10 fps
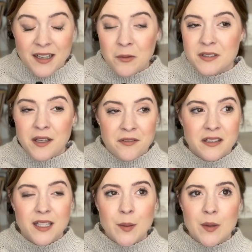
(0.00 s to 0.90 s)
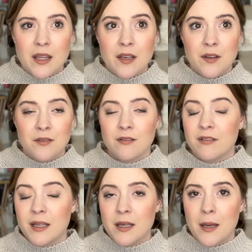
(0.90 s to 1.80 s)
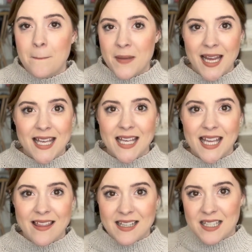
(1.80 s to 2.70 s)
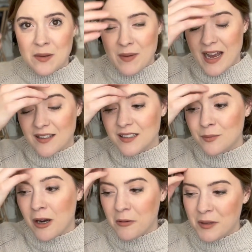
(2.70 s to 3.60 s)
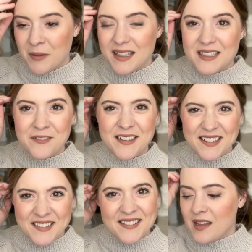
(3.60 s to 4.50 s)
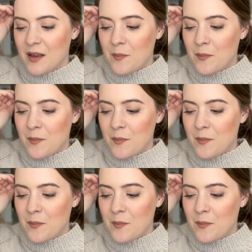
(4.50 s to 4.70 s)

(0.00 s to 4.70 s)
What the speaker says: I will definitely be remaking that same pattern, probably with a different yarn.